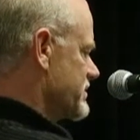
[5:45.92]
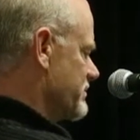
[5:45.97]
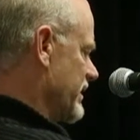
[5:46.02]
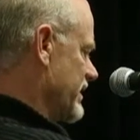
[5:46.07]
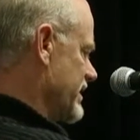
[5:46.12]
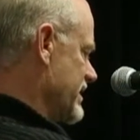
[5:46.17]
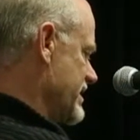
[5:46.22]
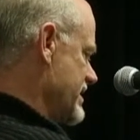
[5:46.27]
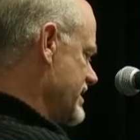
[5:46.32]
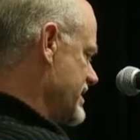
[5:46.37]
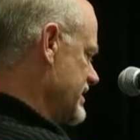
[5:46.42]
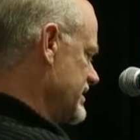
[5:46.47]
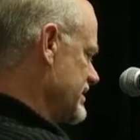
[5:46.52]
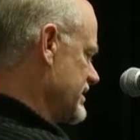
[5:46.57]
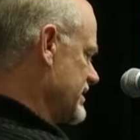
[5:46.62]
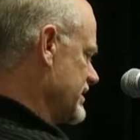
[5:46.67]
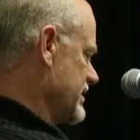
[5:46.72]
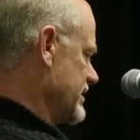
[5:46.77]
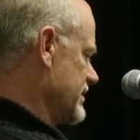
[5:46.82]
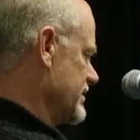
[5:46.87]
by
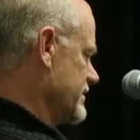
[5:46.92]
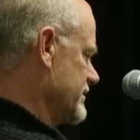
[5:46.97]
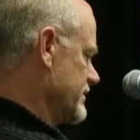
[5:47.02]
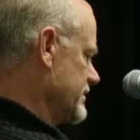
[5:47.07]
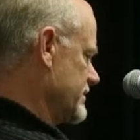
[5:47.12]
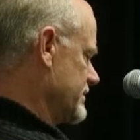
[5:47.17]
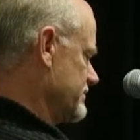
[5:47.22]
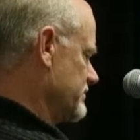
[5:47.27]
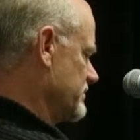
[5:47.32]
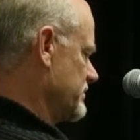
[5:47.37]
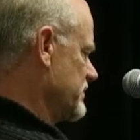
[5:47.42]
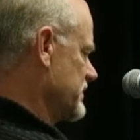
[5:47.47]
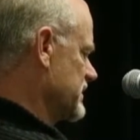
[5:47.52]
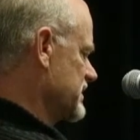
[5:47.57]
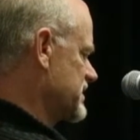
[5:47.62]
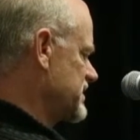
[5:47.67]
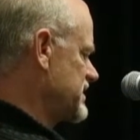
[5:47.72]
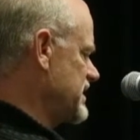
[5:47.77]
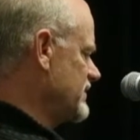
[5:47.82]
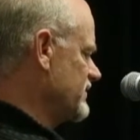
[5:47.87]

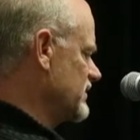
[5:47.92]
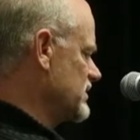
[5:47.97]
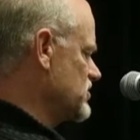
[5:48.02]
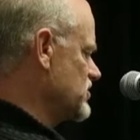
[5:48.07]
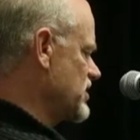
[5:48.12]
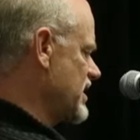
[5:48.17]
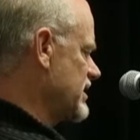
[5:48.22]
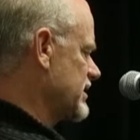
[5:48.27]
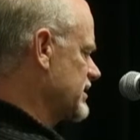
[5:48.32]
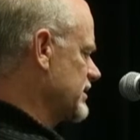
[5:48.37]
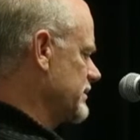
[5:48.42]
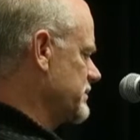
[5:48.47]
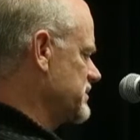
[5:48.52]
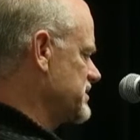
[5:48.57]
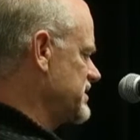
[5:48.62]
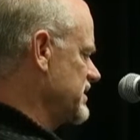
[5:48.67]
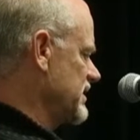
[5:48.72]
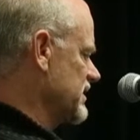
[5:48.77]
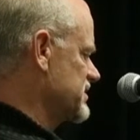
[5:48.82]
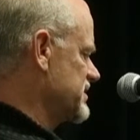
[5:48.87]
Stephen Jacobs,
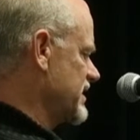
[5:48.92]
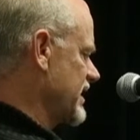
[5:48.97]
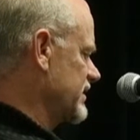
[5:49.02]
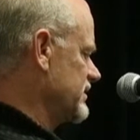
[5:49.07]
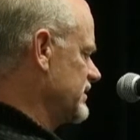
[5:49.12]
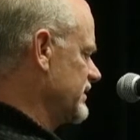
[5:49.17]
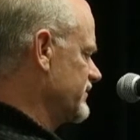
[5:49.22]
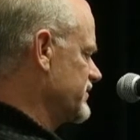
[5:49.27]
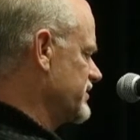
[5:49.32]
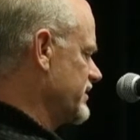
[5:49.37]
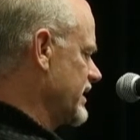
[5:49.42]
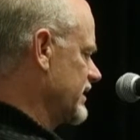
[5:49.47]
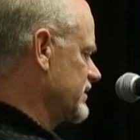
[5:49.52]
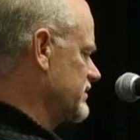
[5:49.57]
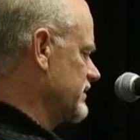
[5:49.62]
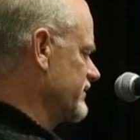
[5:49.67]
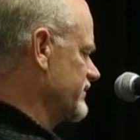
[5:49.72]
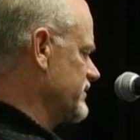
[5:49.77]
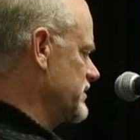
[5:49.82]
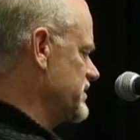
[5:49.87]
the Executive
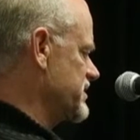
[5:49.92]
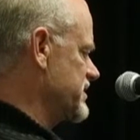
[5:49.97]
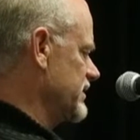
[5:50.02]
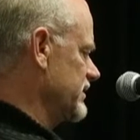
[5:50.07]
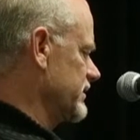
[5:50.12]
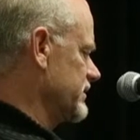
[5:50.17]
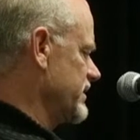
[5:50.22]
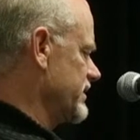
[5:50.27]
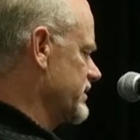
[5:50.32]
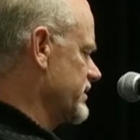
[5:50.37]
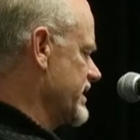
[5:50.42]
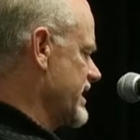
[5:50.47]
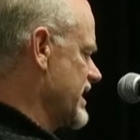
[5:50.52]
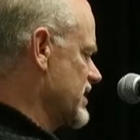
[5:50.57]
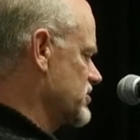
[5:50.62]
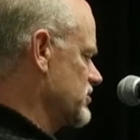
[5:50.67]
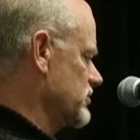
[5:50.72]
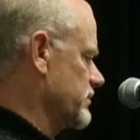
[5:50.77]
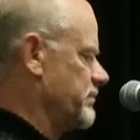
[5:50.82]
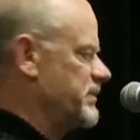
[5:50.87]
Director of New Zealand
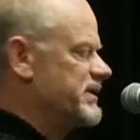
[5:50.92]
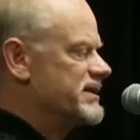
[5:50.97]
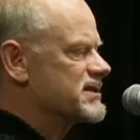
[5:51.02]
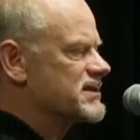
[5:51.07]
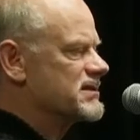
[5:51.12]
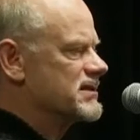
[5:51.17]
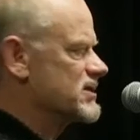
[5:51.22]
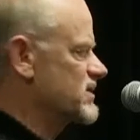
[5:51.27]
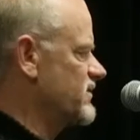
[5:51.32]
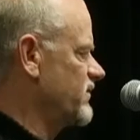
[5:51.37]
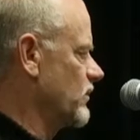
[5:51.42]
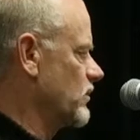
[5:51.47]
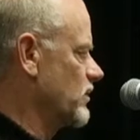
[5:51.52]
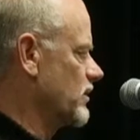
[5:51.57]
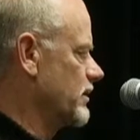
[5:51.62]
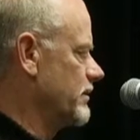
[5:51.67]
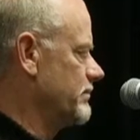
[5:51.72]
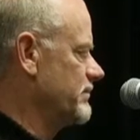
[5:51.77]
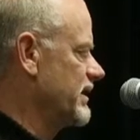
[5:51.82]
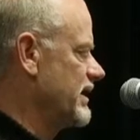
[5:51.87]
International Business
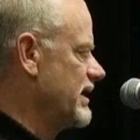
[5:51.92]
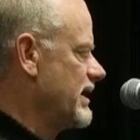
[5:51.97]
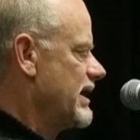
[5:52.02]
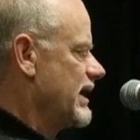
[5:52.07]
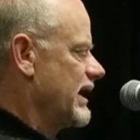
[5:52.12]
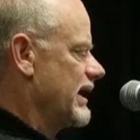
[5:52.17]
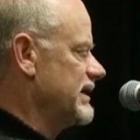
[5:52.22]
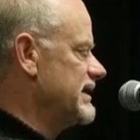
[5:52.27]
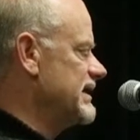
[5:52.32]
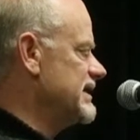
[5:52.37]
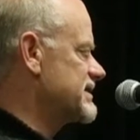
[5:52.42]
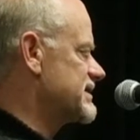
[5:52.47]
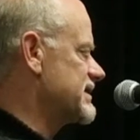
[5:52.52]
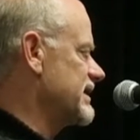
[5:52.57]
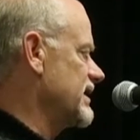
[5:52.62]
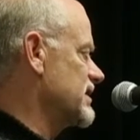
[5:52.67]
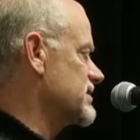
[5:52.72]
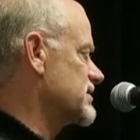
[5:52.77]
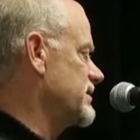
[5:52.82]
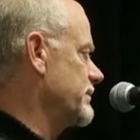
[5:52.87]
Forum. And he
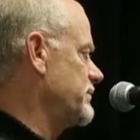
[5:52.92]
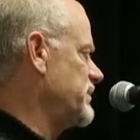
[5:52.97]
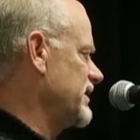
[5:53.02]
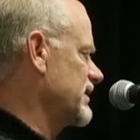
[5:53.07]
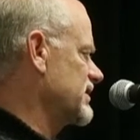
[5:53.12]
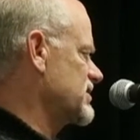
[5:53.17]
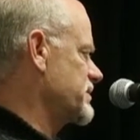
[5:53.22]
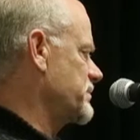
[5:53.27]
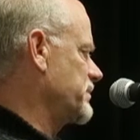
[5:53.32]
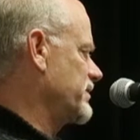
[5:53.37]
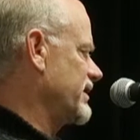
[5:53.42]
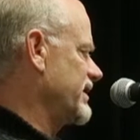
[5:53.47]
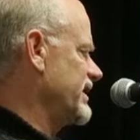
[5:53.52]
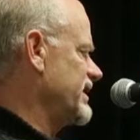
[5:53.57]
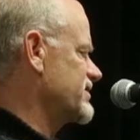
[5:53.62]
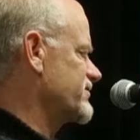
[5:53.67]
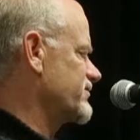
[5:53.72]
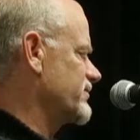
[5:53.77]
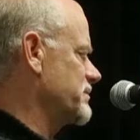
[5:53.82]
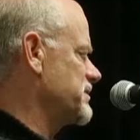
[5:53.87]
says, the biggest
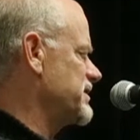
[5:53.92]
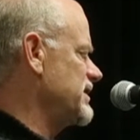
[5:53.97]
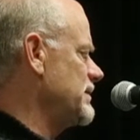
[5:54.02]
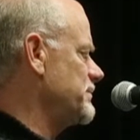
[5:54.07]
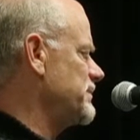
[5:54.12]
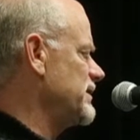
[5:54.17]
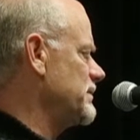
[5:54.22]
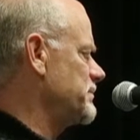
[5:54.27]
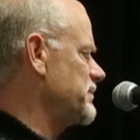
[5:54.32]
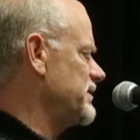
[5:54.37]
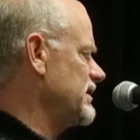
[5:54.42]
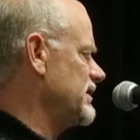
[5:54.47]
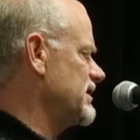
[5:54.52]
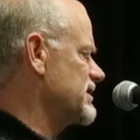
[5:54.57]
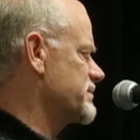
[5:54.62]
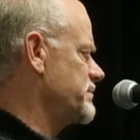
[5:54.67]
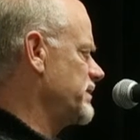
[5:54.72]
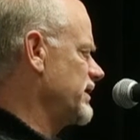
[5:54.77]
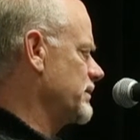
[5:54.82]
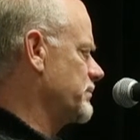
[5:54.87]
prize from TPP
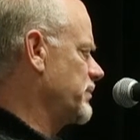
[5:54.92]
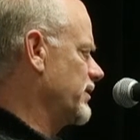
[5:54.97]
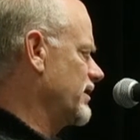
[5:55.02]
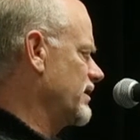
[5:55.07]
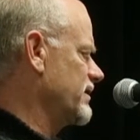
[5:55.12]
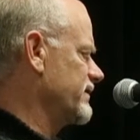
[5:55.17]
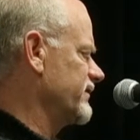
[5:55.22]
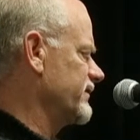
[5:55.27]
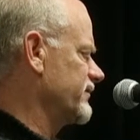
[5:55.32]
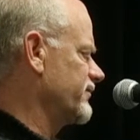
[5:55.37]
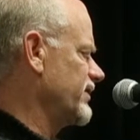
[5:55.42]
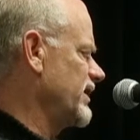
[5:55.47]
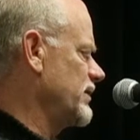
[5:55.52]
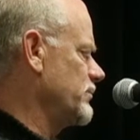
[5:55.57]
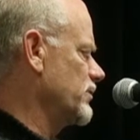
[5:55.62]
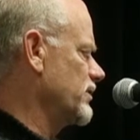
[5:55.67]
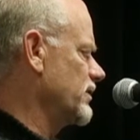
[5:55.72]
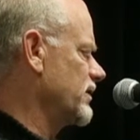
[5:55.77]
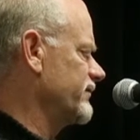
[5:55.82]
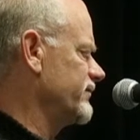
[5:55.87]
is being part of the
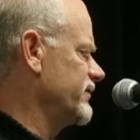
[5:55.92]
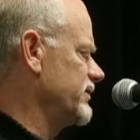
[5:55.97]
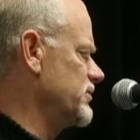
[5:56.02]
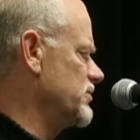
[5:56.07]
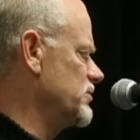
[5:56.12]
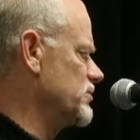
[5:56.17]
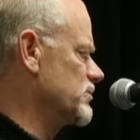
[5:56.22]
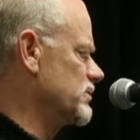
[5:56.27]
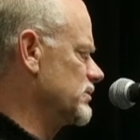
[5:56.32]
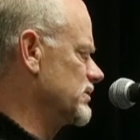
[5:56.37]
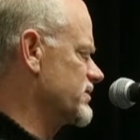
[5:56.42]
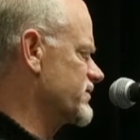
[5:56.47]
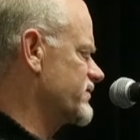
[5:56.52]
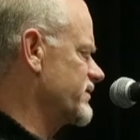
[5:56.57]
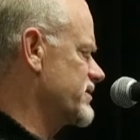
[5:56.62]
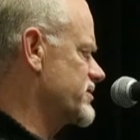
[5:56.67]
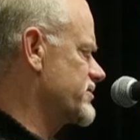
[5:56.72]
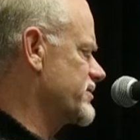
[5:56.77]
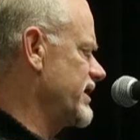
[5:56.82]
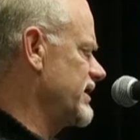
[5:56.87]
framework of the new rules
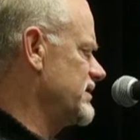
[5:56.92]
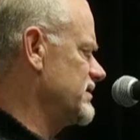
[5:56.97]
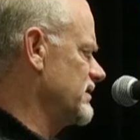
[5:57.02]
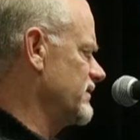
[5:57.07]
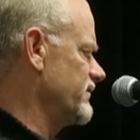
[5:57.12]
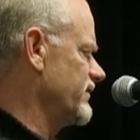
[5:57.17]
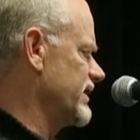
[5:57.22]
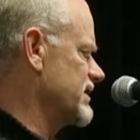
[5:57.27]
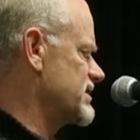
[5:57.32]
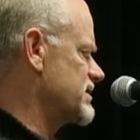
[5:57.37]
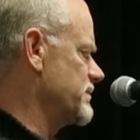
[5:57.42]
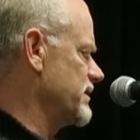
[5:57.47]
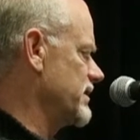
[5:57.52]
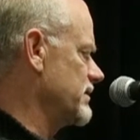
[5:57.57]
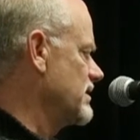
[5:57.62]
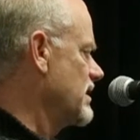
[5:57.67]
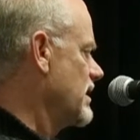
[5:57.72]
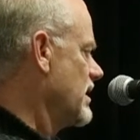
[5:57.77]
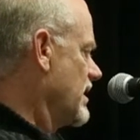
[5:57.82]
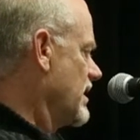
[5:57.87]
for trade and investment.
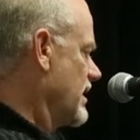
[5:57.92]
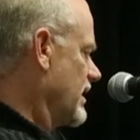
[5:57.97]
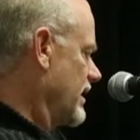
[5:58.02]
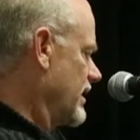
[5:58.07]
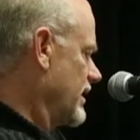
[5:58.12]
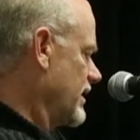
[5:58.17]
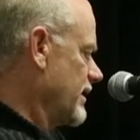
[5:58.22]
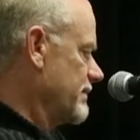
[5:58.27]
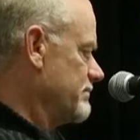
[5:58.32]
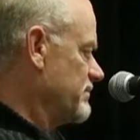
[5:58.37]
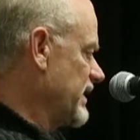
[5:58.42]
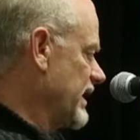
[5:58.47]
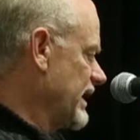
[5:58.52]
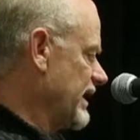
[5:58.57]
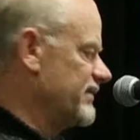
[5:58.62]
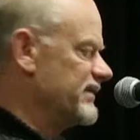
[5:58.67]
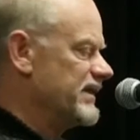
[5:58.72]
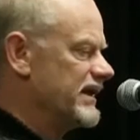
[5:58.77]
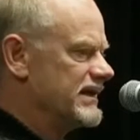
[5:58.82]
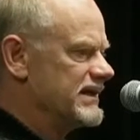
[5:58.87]

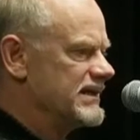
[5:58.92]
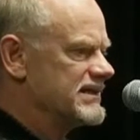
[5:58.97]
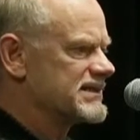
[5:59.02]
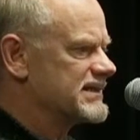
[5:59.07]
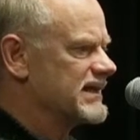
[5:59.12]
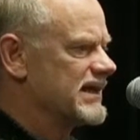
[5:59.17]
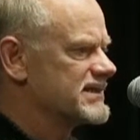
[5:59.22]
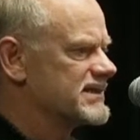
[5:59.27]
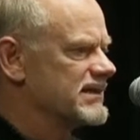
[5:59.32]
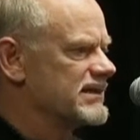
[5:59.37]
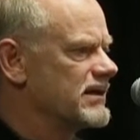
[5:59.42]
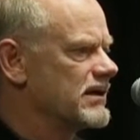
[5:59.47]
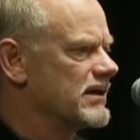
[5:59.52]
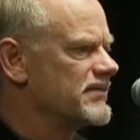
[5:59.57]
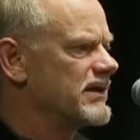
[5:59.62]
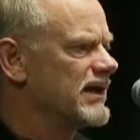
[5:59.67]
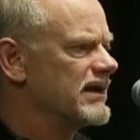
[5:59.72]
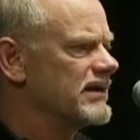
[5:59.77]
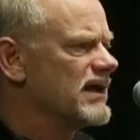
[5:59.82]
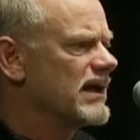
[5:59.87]
And then he says in here
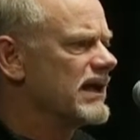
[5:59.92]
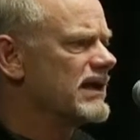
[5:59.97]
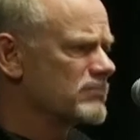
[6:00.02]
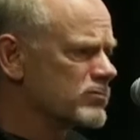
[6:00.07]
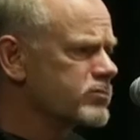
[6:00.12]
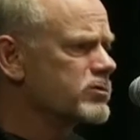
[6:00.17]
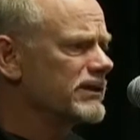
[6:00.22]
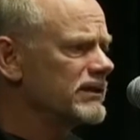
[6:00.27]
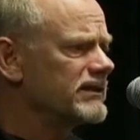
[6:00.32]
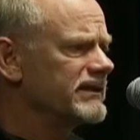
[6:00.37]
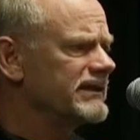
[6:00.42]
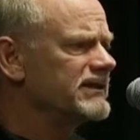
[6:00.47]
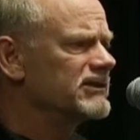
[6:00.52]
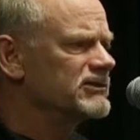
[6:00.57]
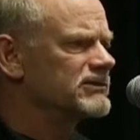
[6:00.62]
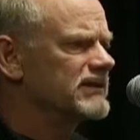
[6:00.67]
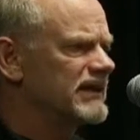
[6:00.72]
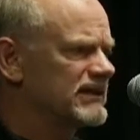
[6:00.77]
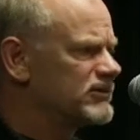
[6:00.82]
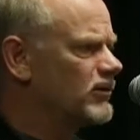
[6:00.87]
that it really
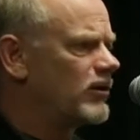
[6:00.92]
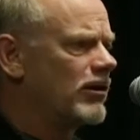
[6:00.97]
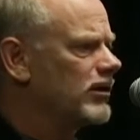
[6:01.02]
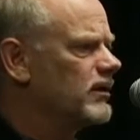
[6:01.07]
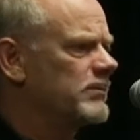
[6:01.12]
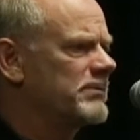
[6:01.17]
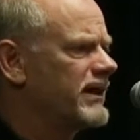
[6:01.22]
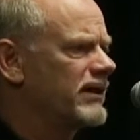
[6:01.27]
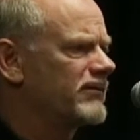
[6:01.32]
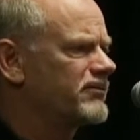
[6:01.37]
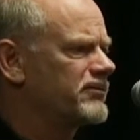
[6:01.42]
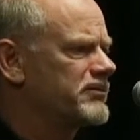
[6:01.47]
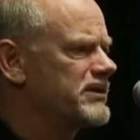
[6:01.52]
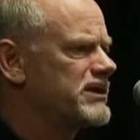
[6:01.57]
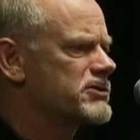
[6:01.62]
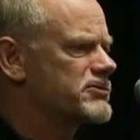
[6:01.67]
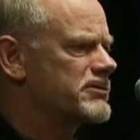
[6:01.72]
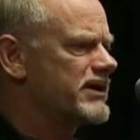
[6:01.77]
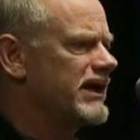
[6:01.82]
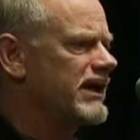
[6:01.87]
is, it's all about free
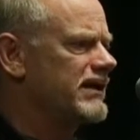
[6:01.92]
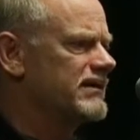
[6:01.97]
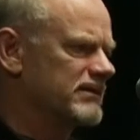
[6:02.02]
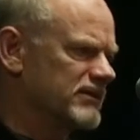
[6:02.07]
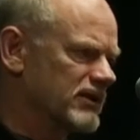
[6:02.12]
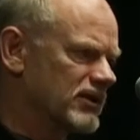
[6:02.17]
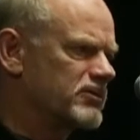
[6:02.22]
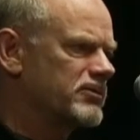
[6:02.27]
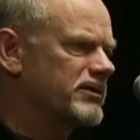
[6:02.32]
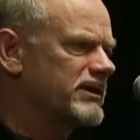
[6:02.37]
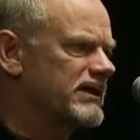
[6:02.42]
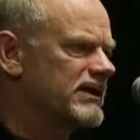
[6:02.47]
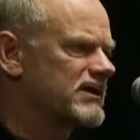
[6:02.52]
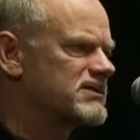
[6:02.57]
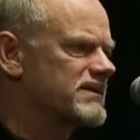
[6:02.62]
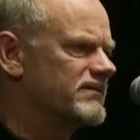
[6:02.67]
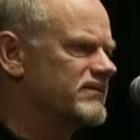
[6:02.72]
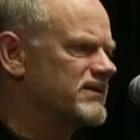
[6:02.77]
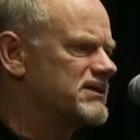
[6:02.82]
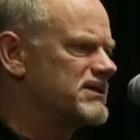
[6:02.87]
trade. And the critics
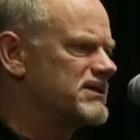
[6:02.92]
of the